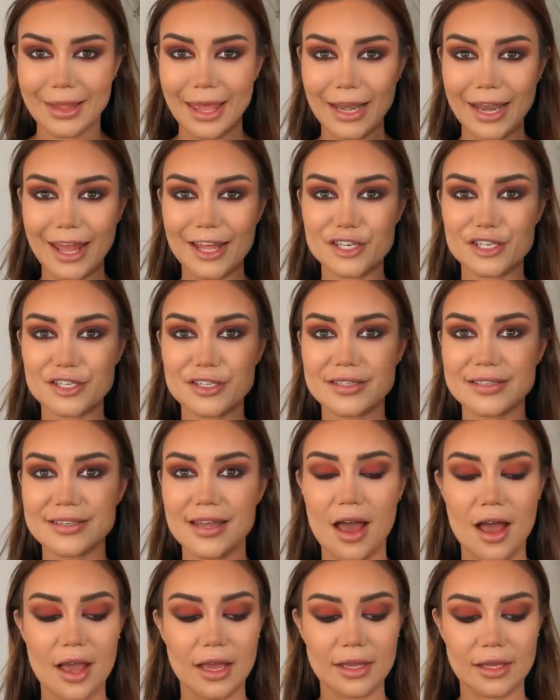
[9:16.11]
And now to just
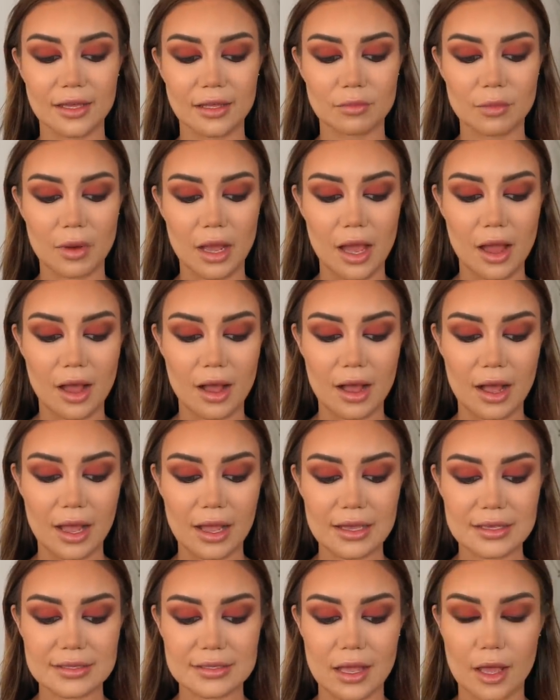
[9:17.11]
tie in my
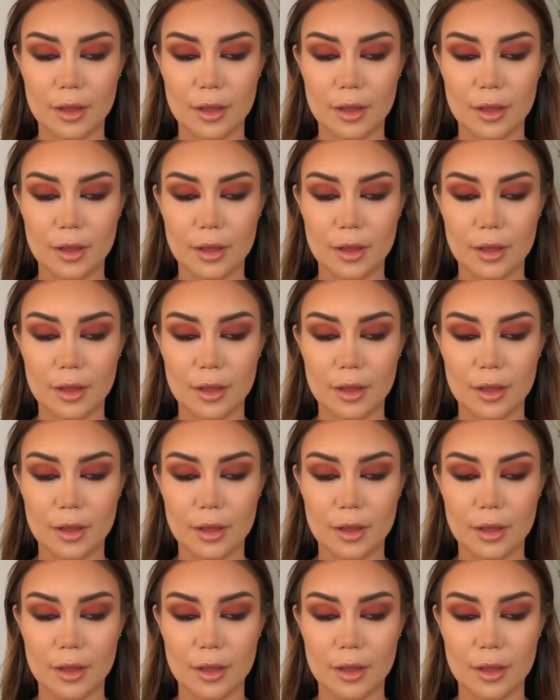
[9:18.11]
eyes,